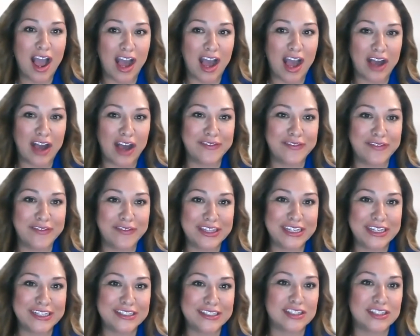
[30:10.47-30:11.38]
of
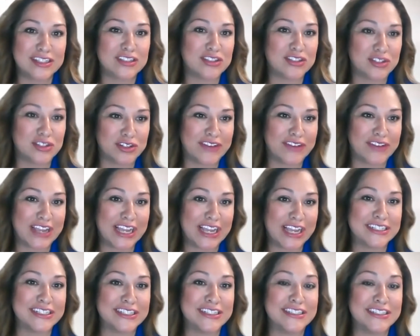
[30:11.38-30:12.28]
these
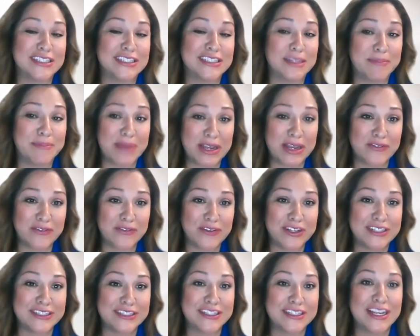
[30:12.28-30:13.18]
certifications, the
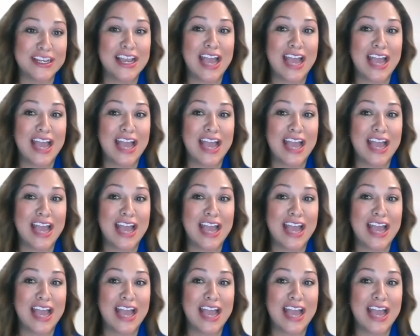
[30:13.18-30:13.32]
benefits,